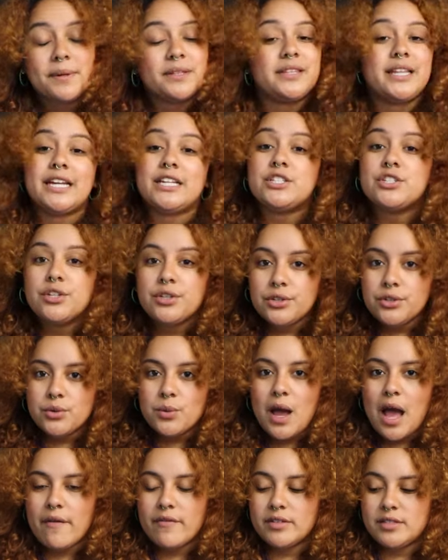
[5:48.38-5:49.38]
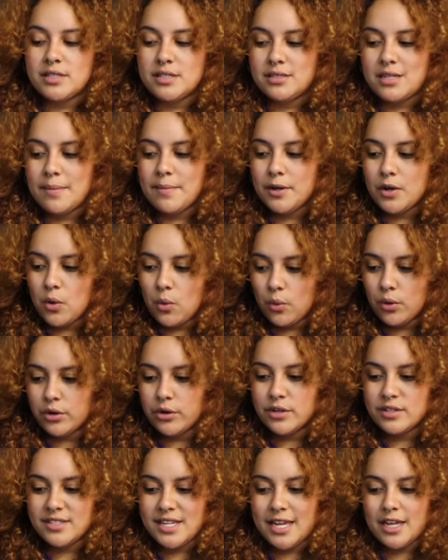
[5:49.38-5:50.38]
but they too have a systemic
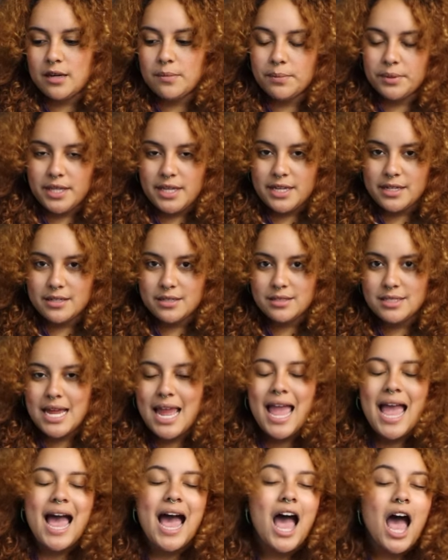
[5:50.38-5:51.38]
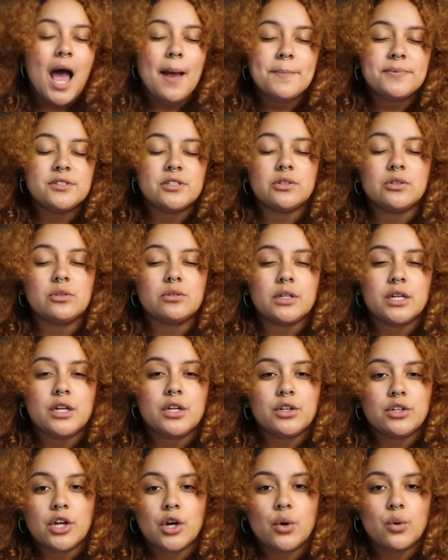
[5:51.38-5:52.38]
order set in place.
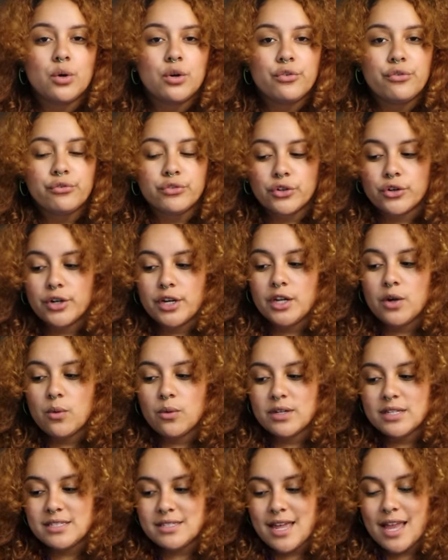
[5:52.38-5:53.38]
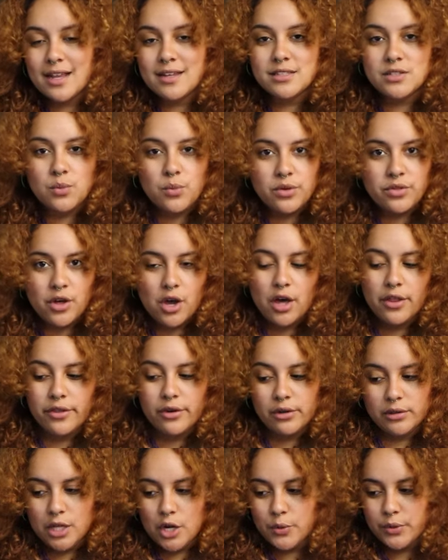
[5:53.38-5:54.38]
Absolutely no flirting or sex with
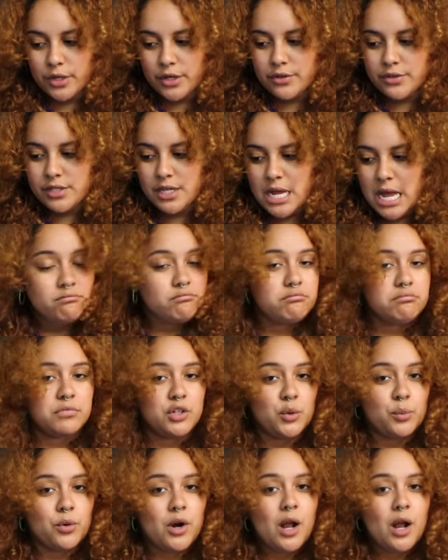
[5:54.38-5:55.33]
other loners. No